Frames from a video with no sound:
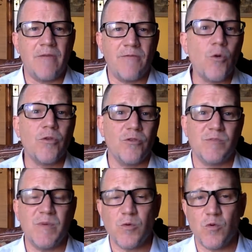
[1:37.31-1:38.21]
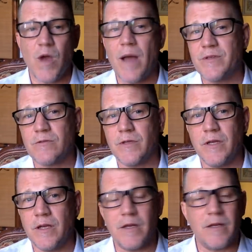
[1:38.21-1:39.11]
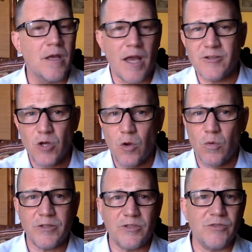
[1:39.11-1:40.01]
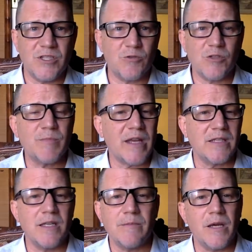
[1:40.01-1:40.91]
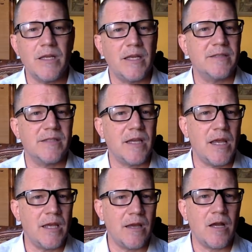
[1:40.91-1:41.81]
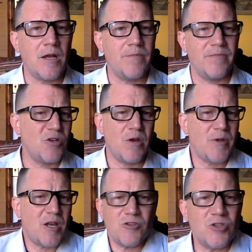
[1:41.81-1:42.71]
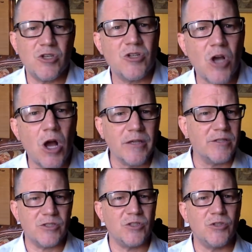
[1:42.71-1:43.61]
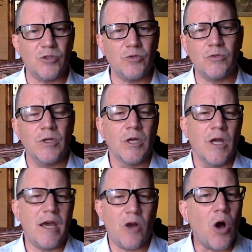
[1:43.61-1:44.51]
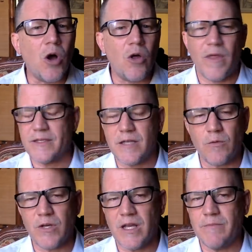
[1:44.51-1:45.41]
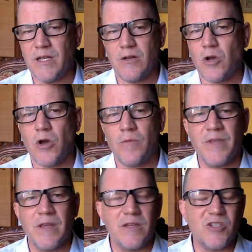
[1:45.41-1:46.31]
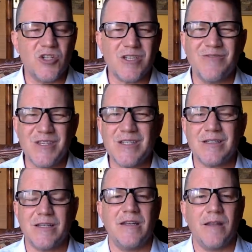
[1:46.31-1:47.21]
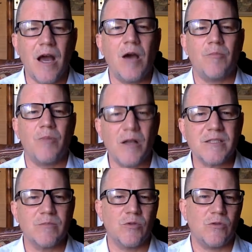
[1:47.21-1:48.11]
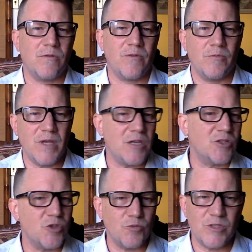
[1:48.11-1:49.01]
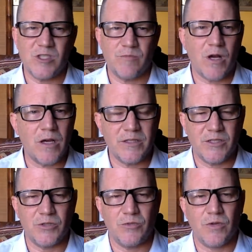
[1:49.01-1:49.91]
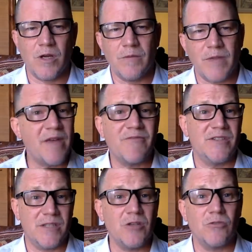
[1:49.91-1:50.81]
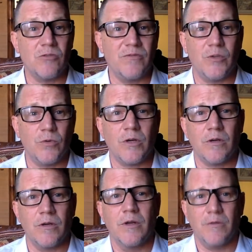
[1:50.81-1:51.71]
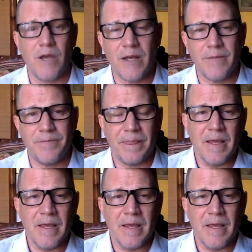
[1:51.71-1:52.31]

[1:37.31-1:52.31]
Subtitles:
for those people who absolutely need it. I don't want to disrespect anybody and say, I'm not interested in talking to you at all. That's not what I mean at all. It's just physically not possible for me to respond to every single viewer, right?